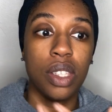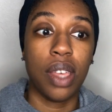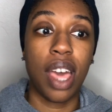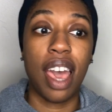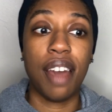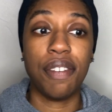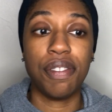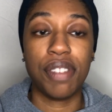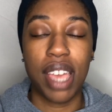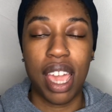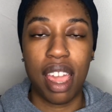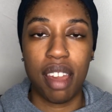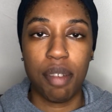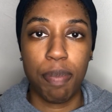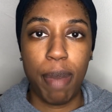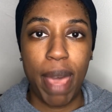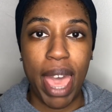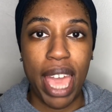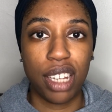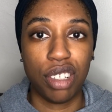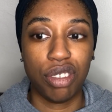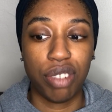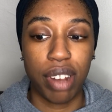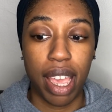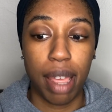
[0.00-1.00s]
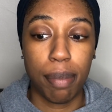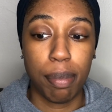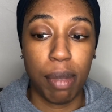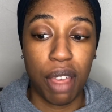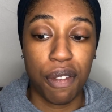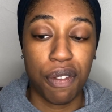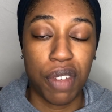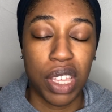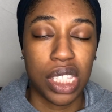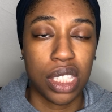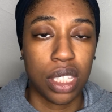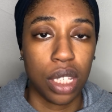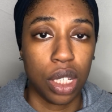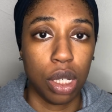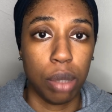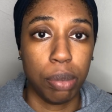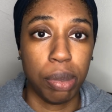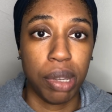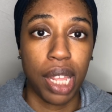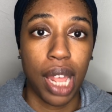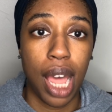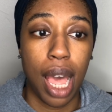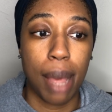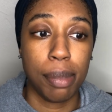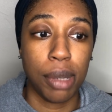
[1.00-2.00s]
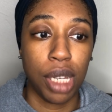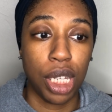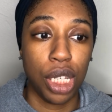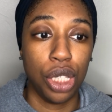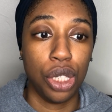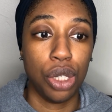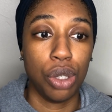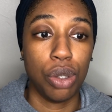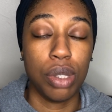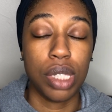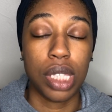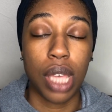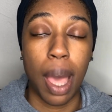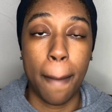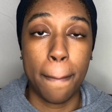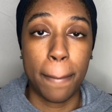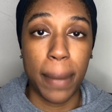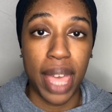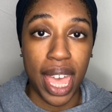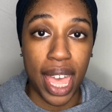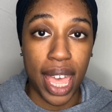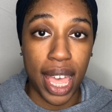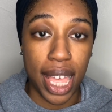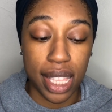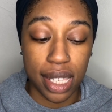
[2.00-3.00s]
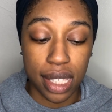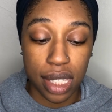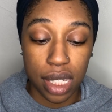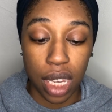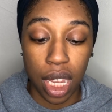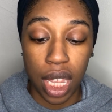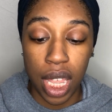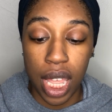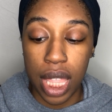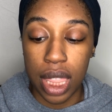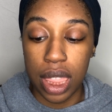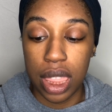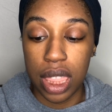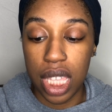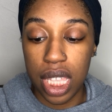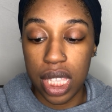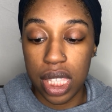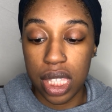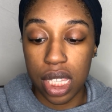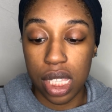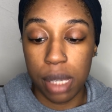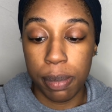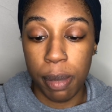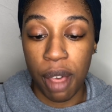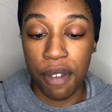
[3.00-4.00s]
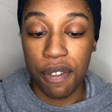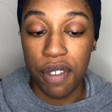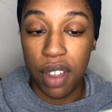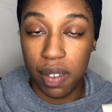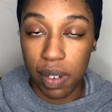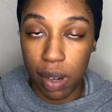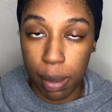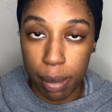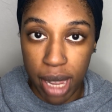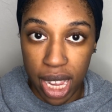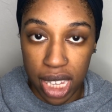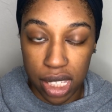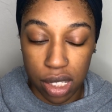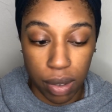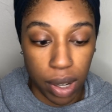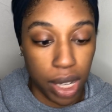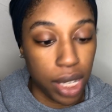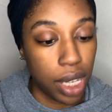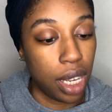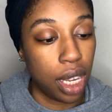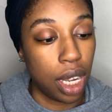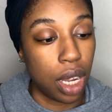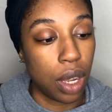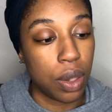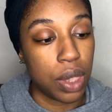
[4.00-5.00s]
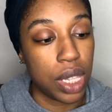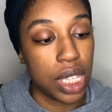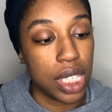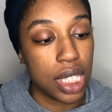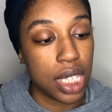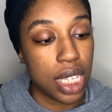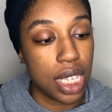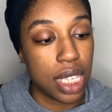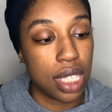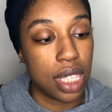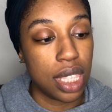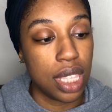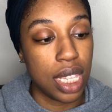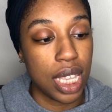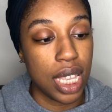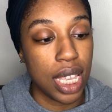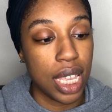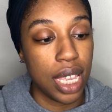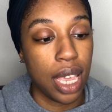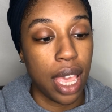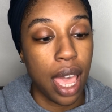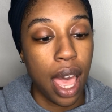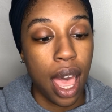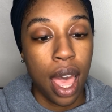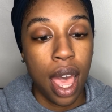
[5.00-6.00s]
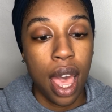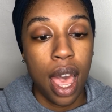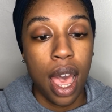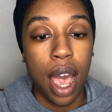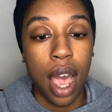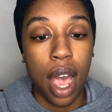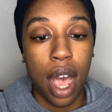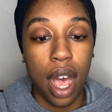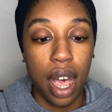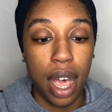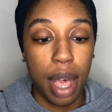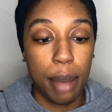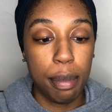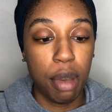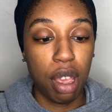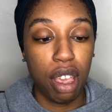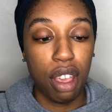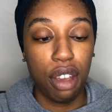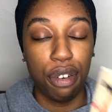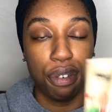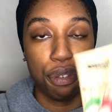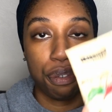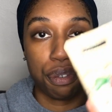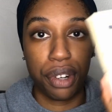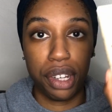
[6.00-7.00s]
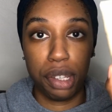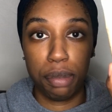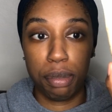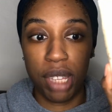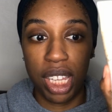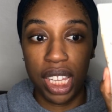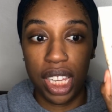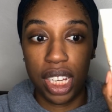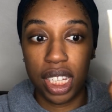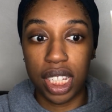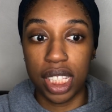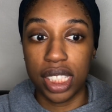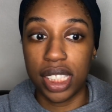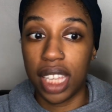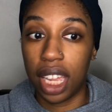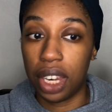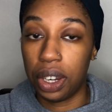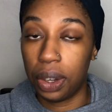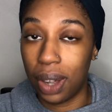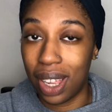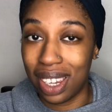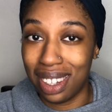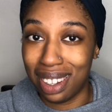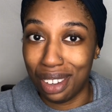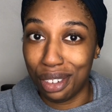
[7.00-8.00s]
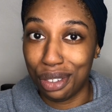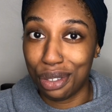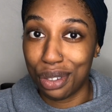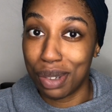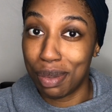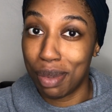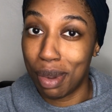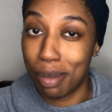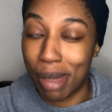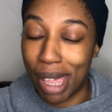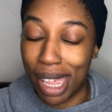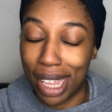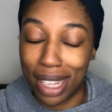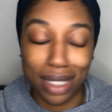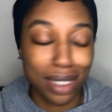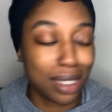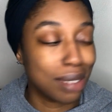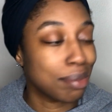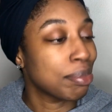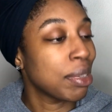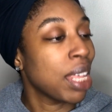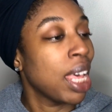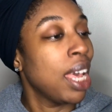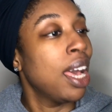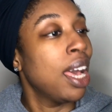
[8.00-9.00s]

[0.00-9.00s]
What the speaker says: So after I pat dried my face a little bit, I'm gonna use a mask. This is my favorite mask right now. This is the Freeman, because y'all know I love Freeman masks.